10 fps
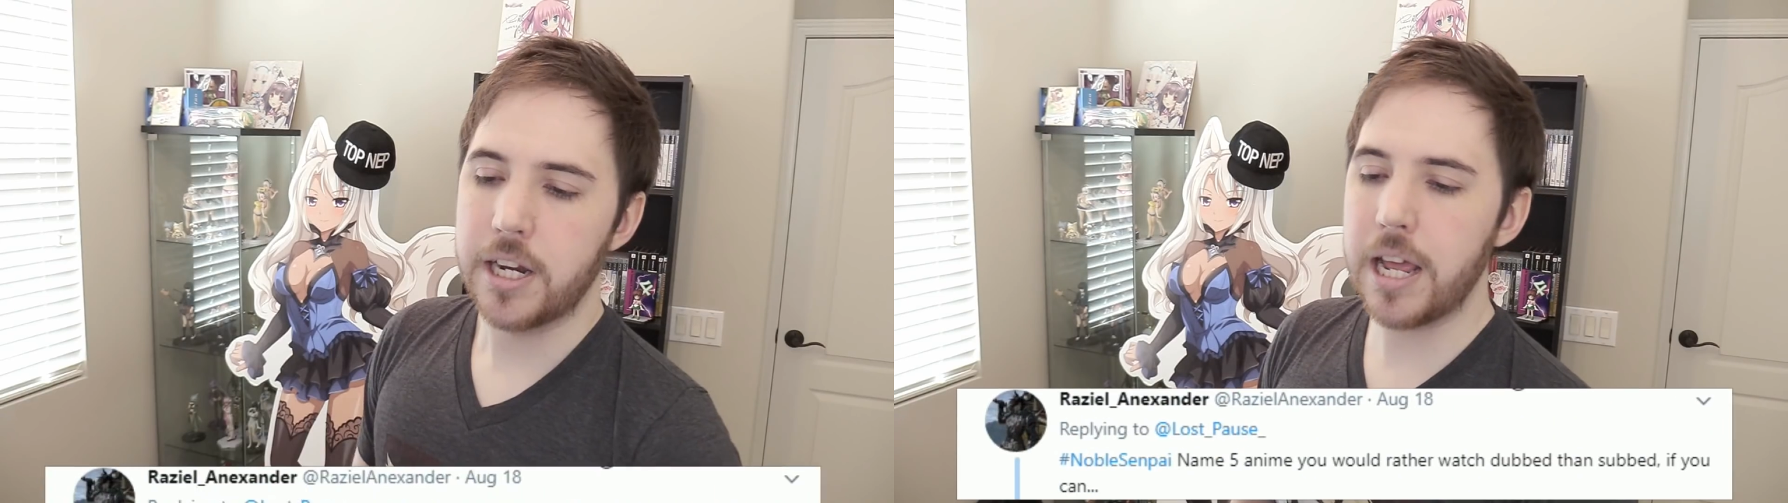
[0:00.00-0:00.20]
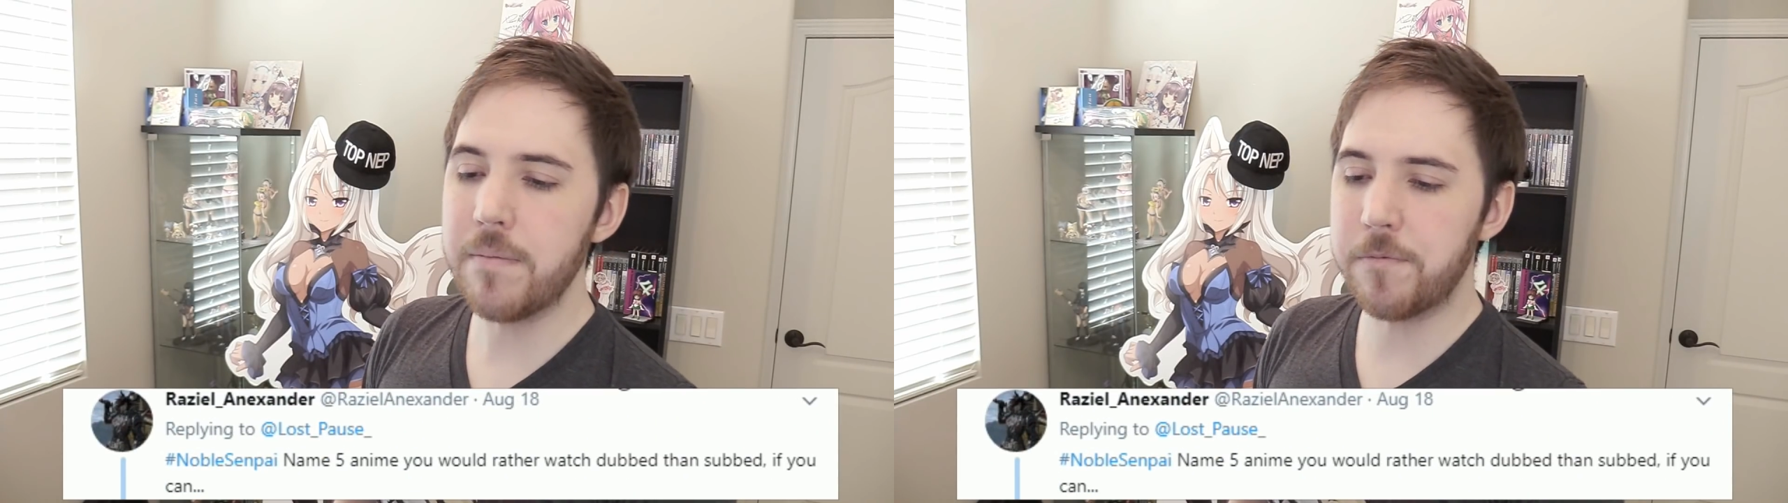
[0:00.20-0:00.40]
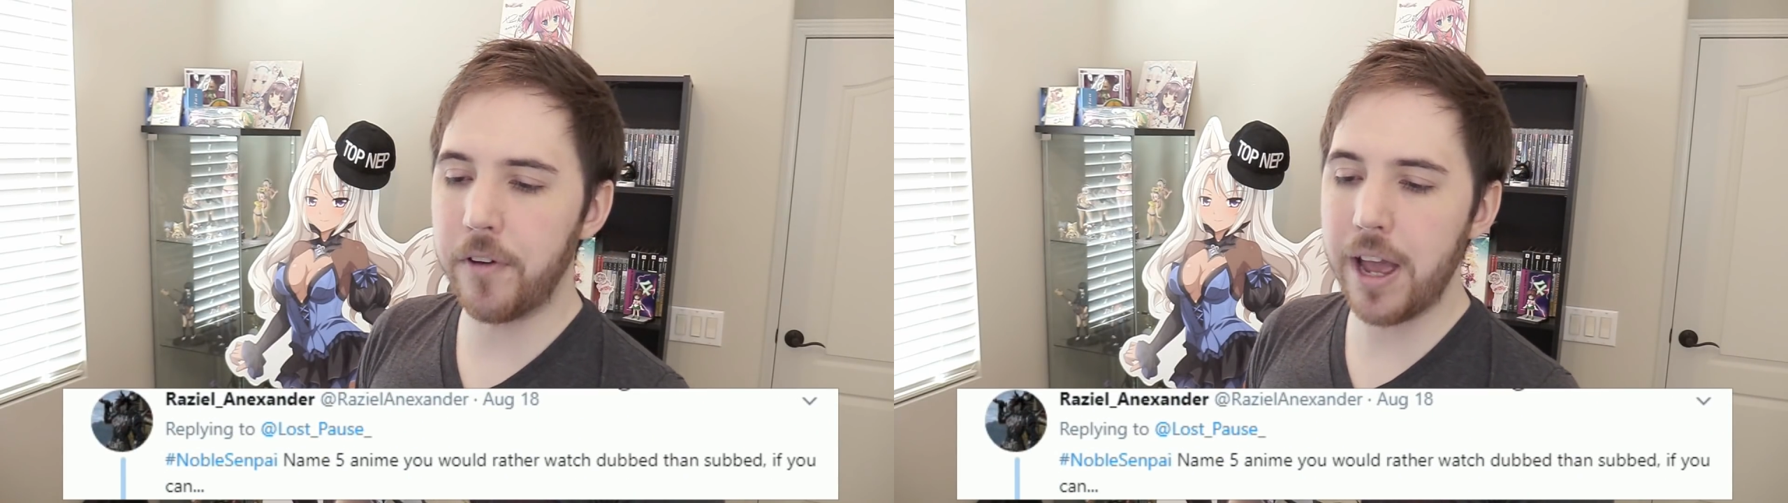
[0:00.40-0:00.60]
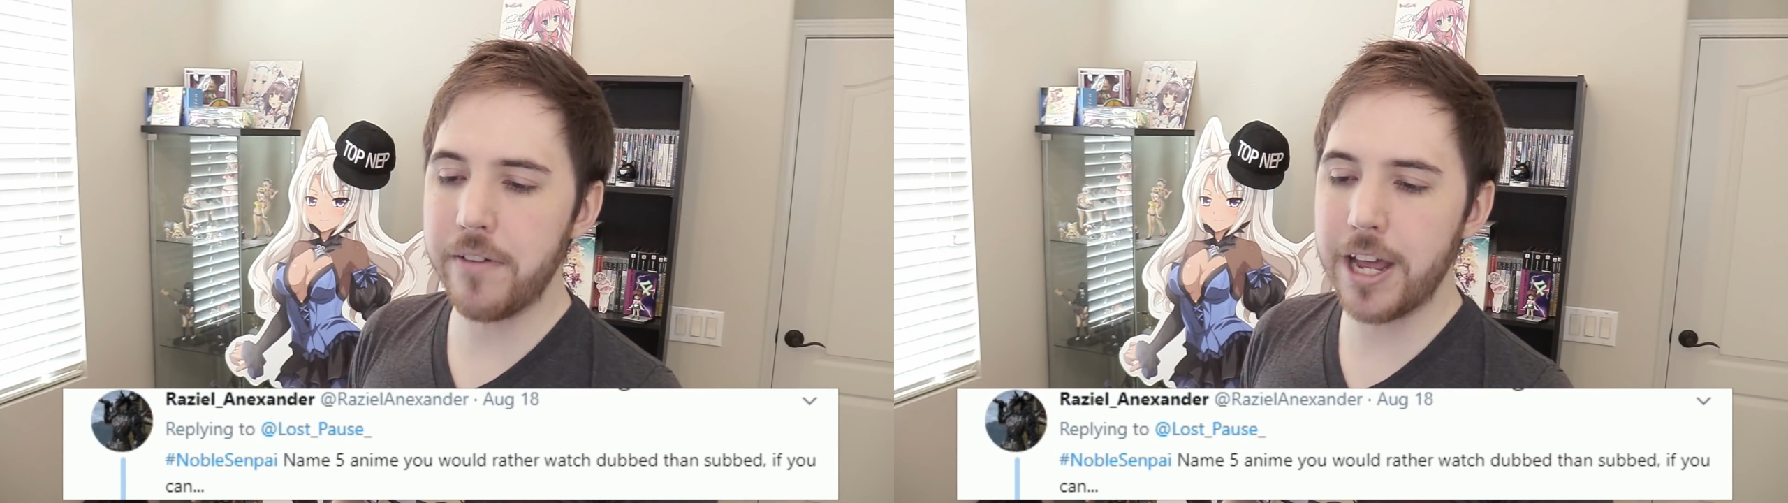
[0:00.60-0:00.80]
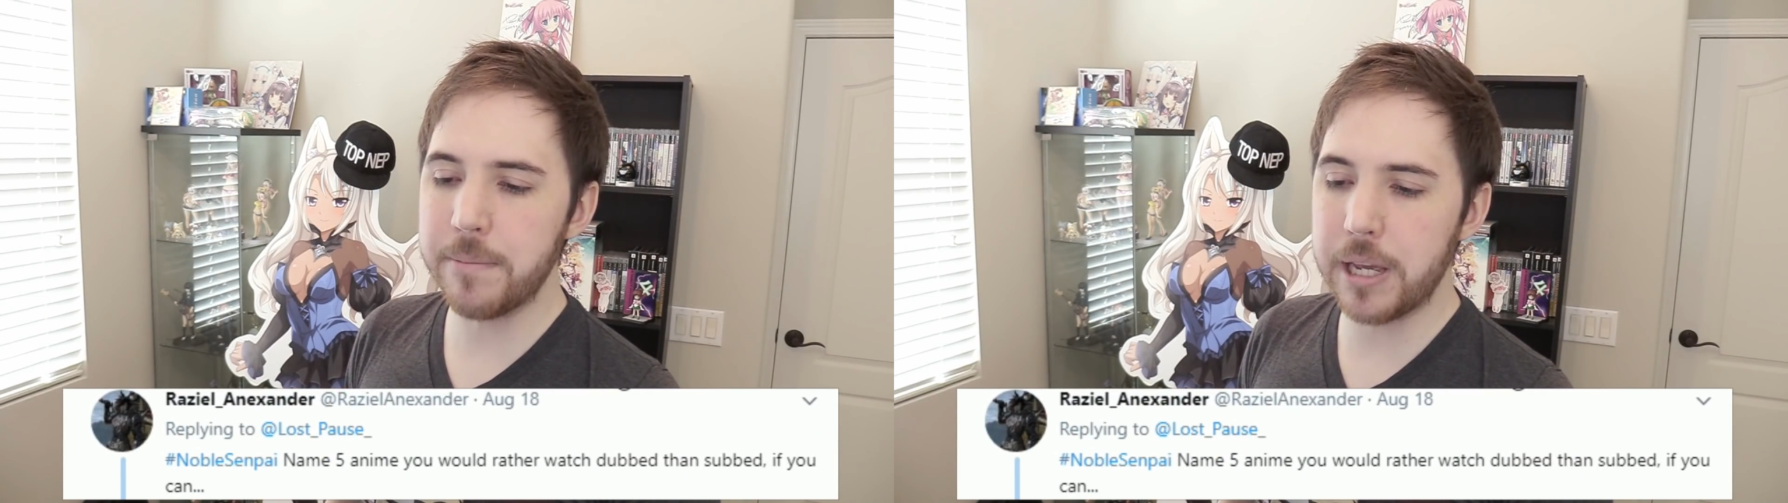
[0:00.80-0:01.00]
Name five
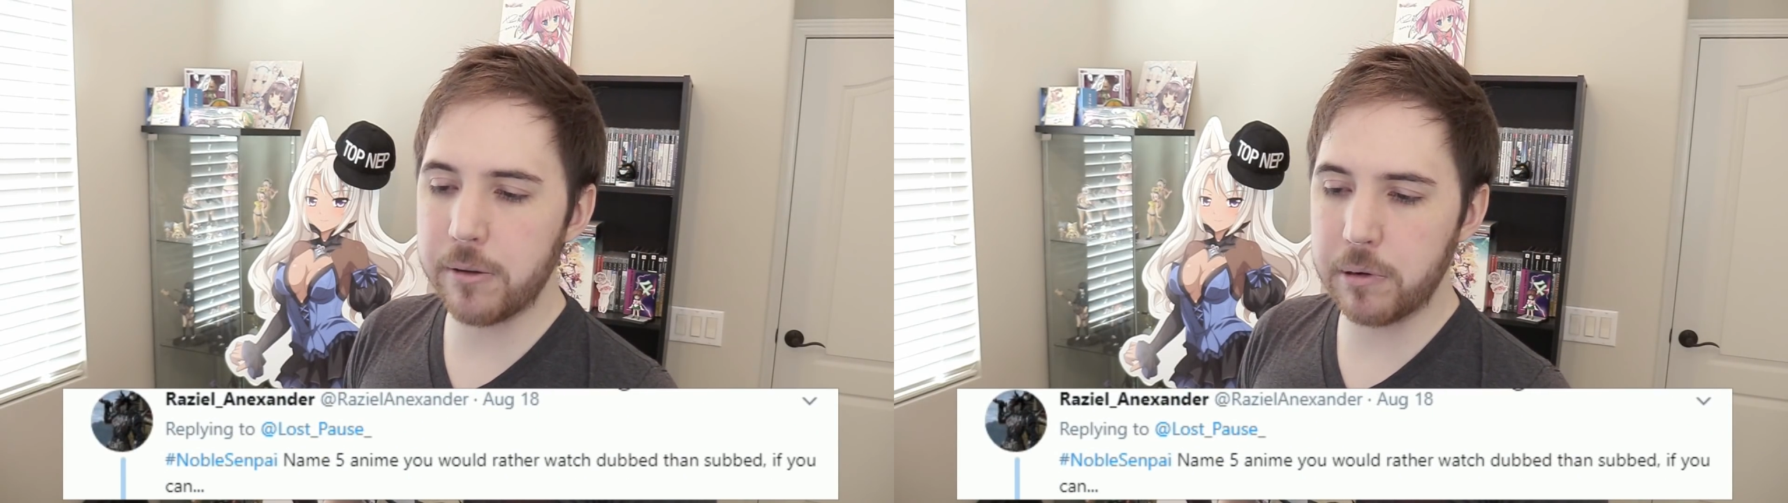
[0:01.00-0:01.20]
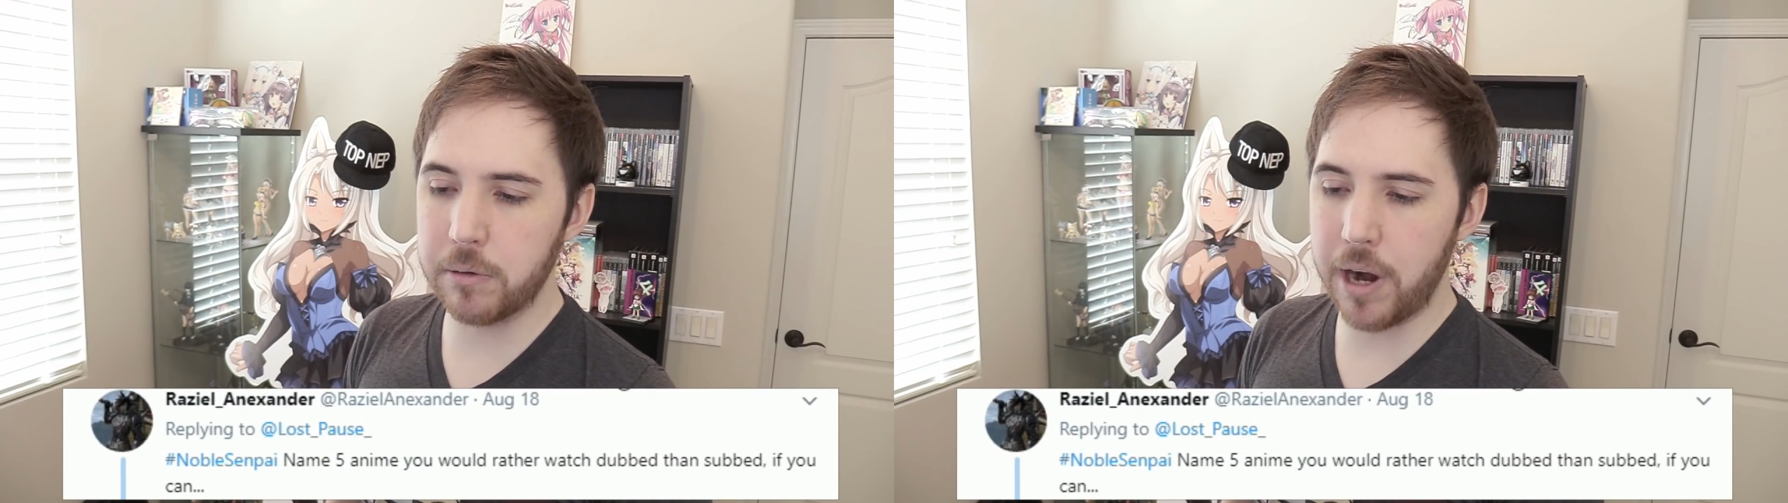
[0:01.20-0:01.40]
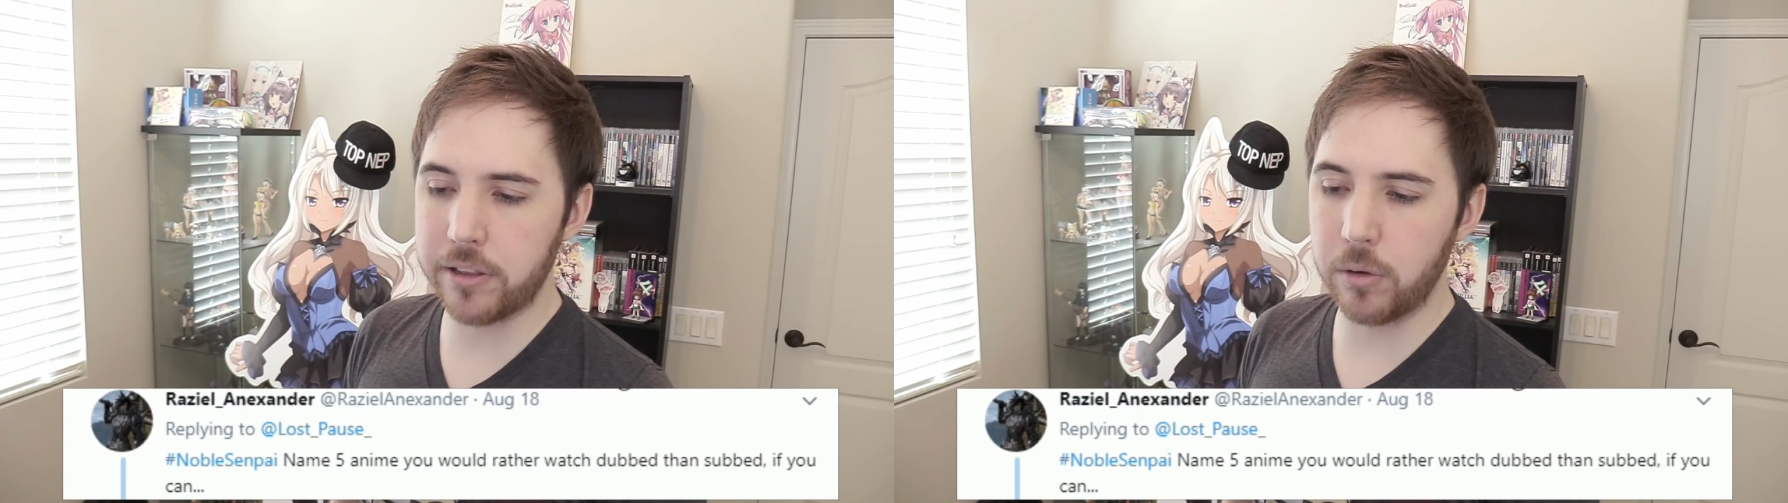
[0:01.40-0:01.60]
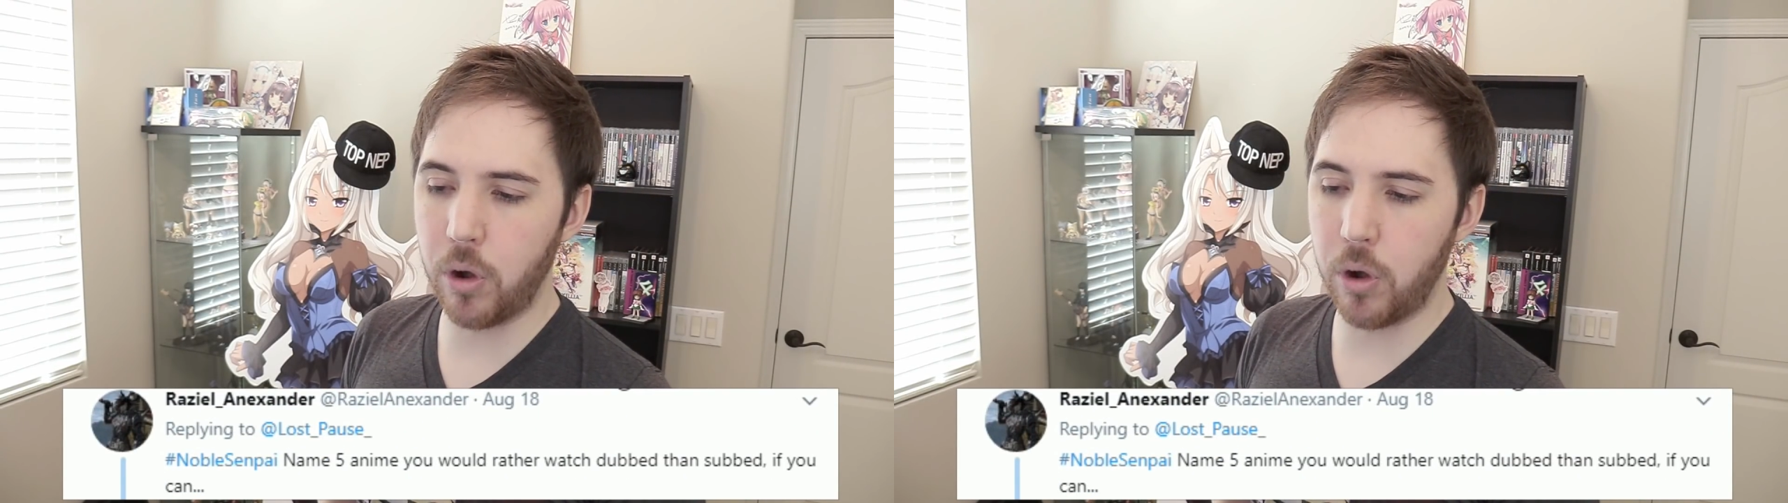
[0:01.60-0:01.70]
anime you would rather